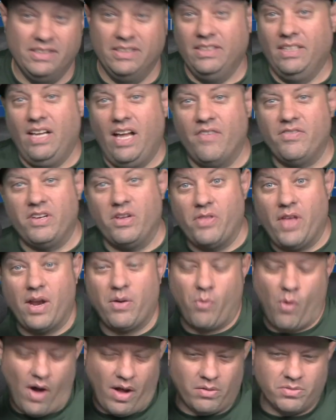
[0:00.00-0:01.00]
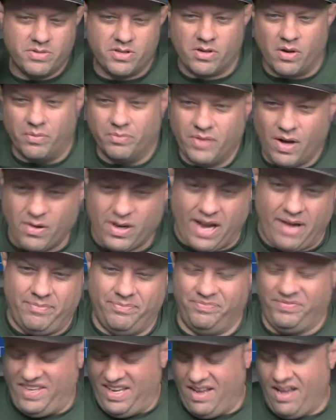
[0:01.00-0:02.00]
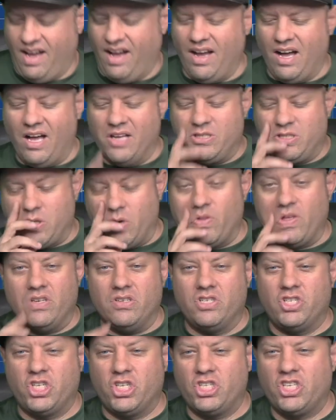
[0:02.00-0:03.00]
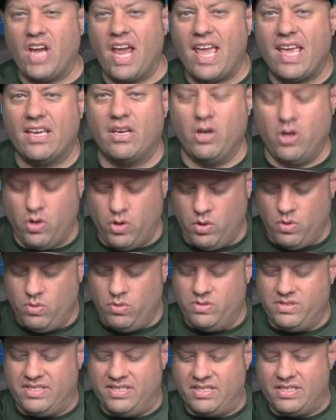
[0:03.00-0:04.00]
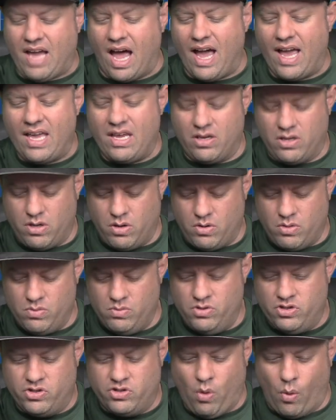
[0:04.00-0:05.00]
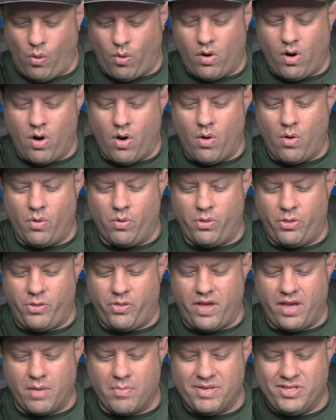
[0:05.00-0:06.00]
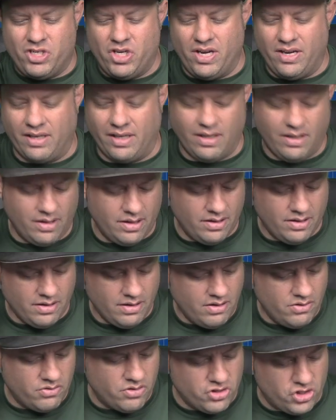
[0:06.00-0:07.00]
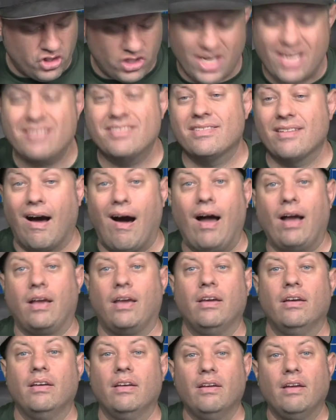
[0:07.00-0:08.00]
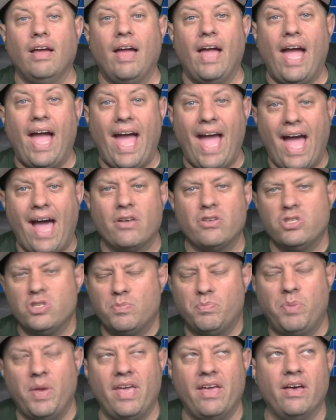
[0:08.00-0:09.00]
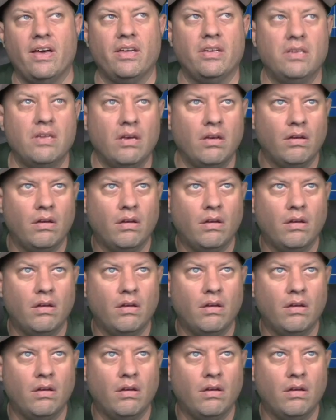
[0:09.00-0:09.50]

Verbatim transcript: Haven't done that in a while. So, okay. Uh, so the Shegu Zygu Zoro thingamajig, the GSOC, has been.